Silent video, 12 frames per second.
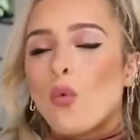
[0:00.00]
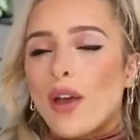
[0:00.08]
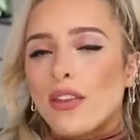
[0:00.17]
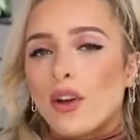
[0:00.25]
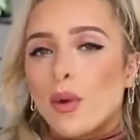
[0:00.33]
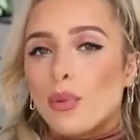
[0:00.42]

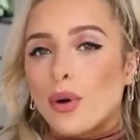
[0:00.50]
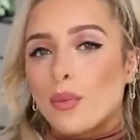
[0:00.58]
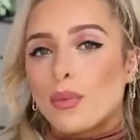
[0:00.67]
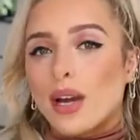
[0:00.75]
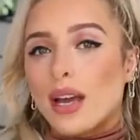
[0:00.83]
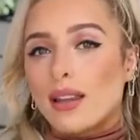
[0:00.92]
weather
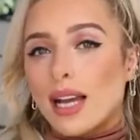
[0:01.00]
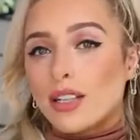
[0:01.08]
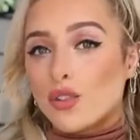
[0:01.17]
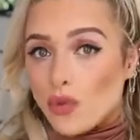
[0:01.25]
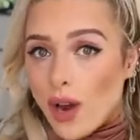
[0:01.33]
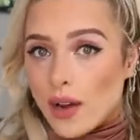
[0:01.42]
appropriate,
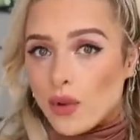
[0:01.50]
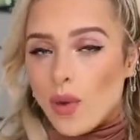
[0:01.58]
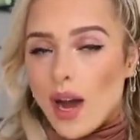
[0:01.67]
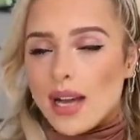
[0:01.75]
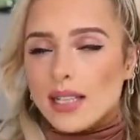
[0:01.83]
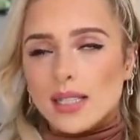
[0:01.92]
like trend
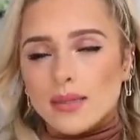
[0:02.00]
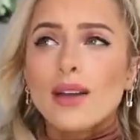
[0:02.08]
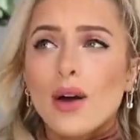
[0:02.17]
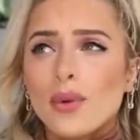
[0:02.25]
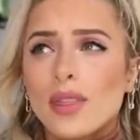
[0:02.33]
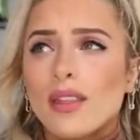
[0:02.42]
wise,
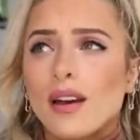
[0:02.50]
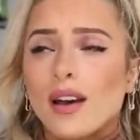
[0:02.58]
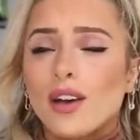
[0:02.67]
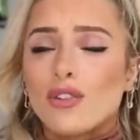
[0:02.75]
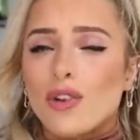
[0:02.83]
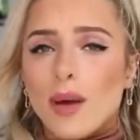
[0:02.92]
not with the
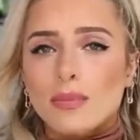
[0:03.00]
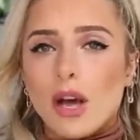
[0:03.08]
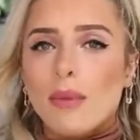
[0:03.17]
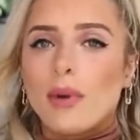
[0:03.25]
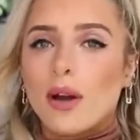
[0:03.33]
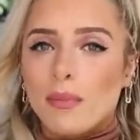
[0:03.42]
crop
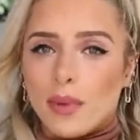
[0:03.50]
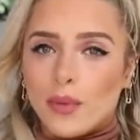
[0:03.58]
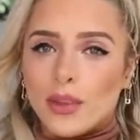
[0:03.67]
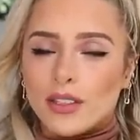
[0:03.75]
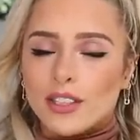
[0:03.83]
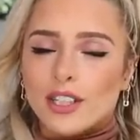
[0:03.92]
top part, but
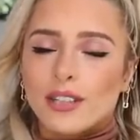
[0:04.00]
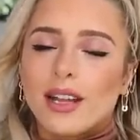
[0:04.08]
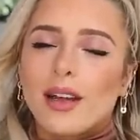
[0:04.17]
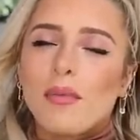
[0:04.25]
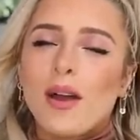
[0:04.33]
with the turtleneck